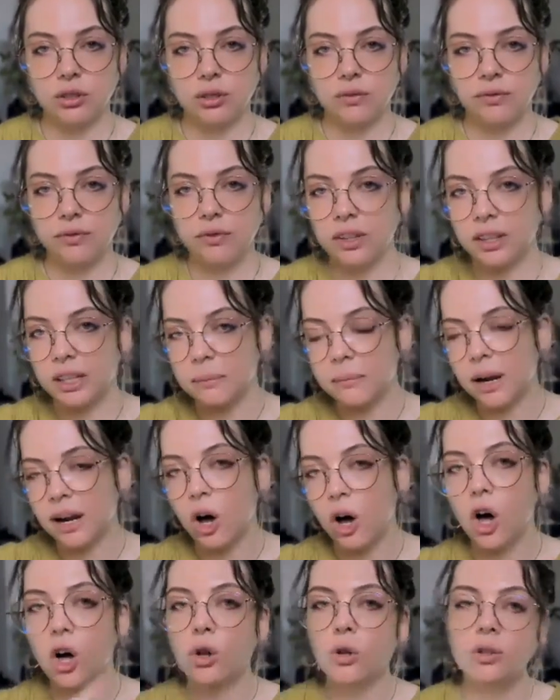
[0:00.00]
filling my
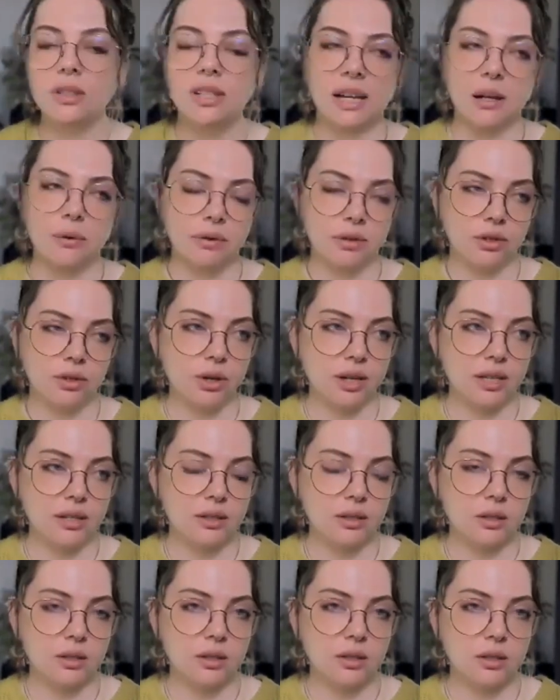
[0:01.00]
whole day with
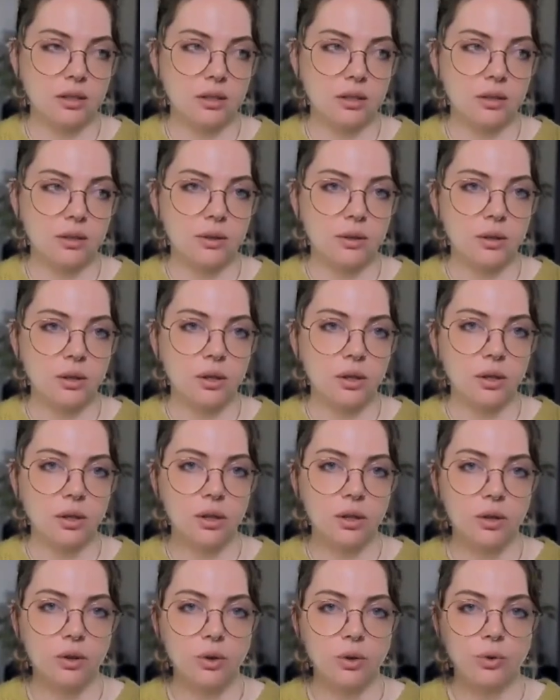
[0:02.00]
noise,
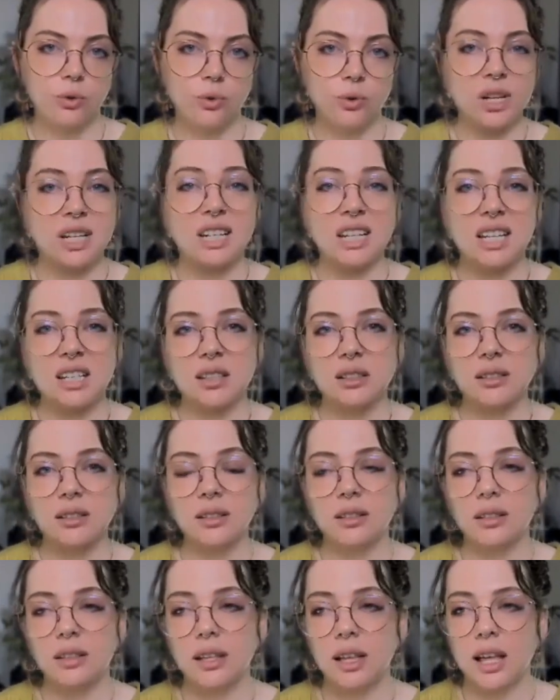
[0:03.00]
reading
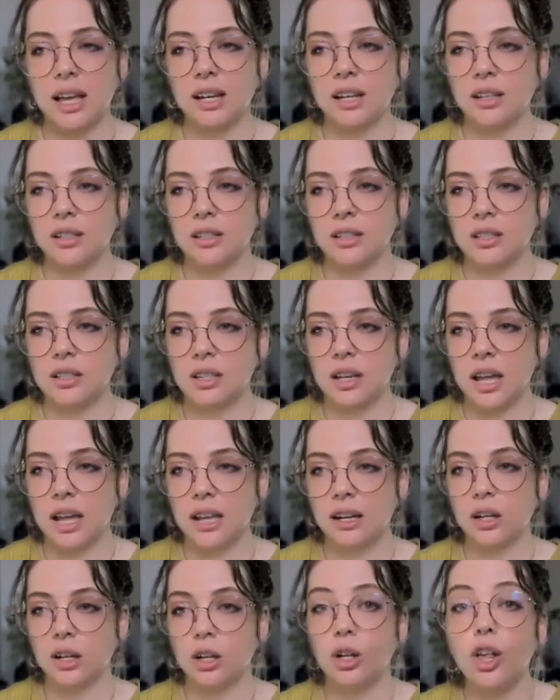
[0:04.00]
and
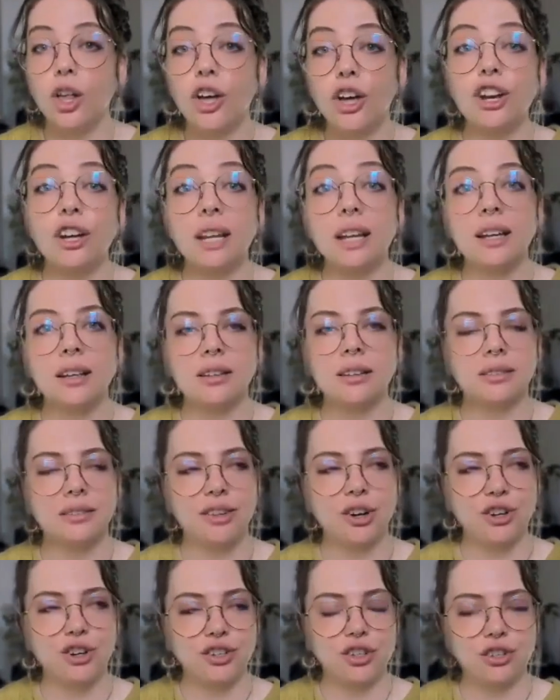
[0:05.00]
learning
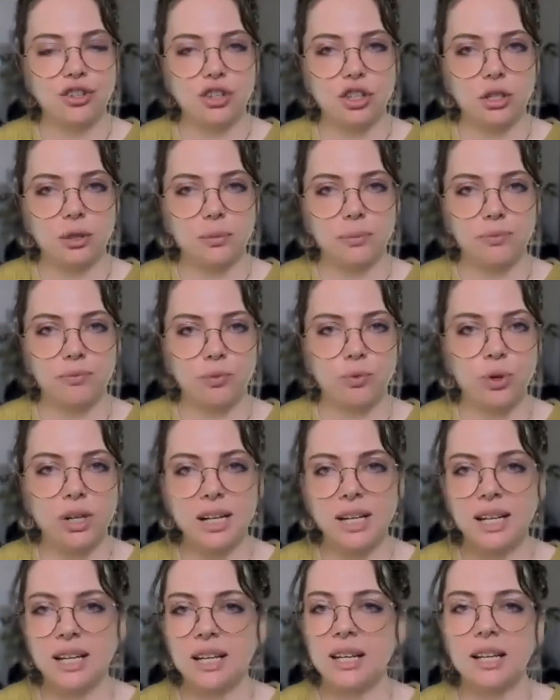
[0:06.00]
on YouTube,
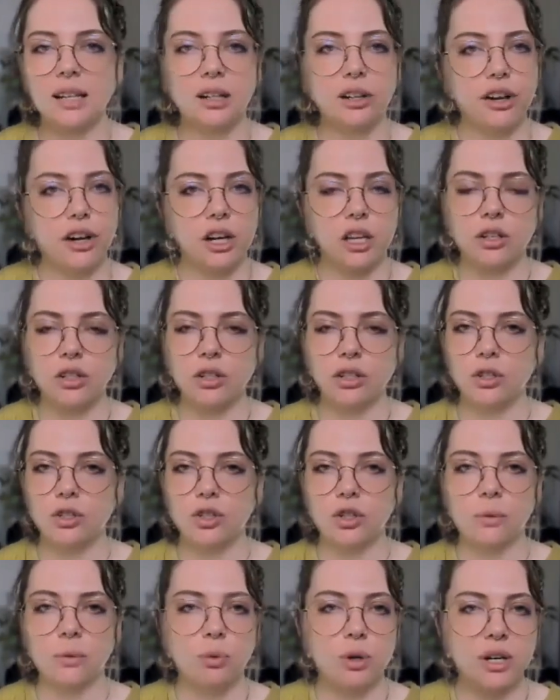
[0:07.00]
reading and learning on
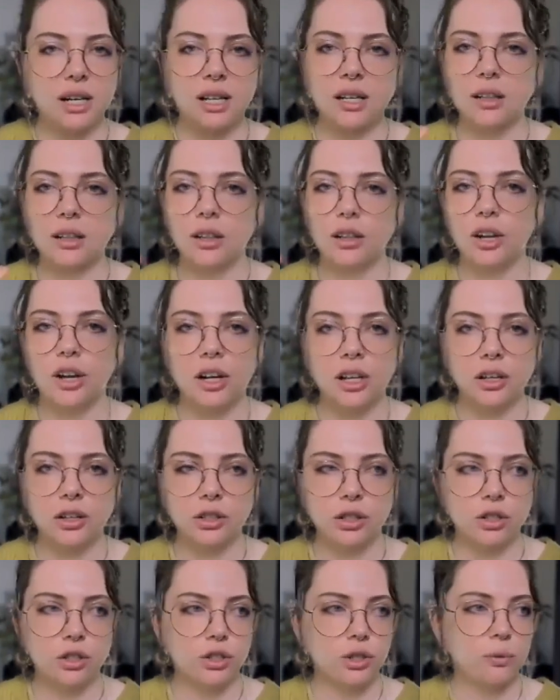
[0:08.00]
YouTube, reading and learning on
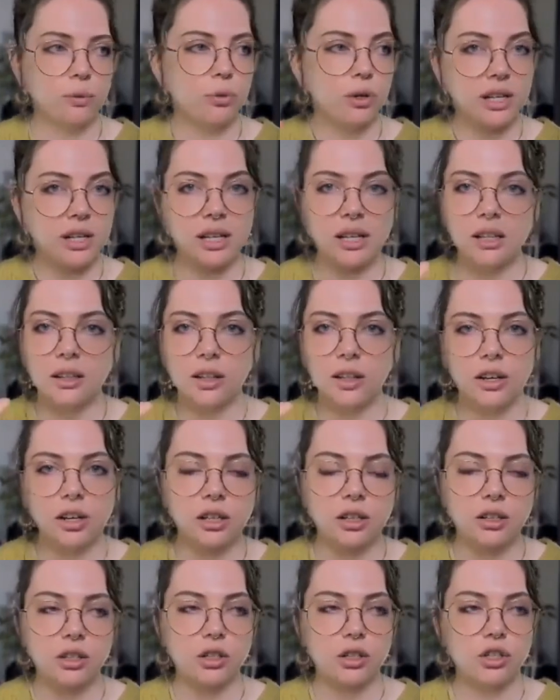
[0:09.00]
YouTube, reading and learning
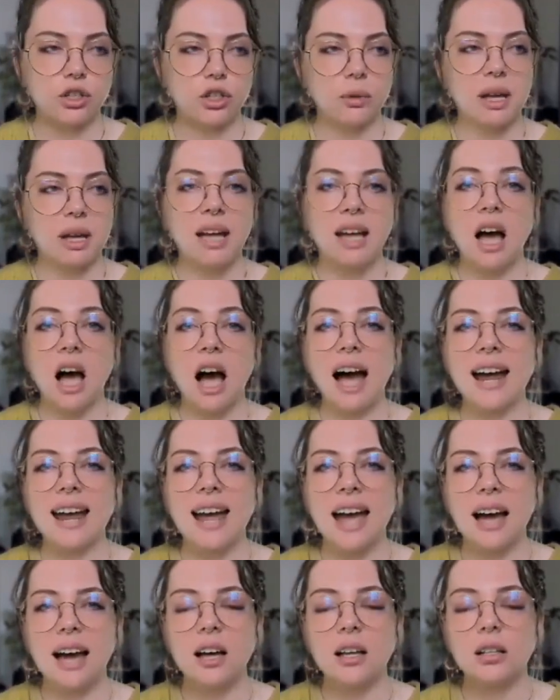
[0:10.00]
on YouTube.
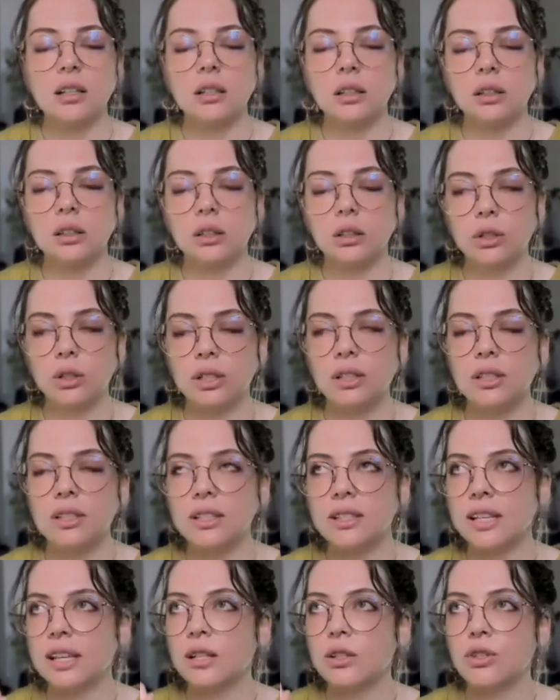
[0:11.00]
I could
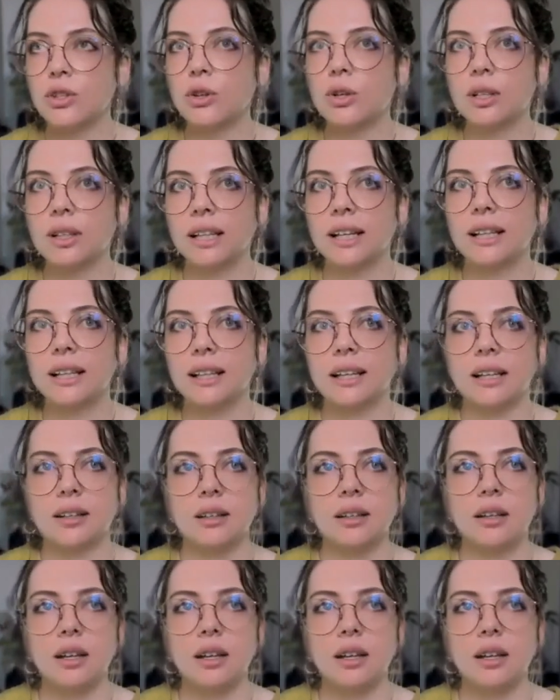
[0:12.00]
see it so clearly.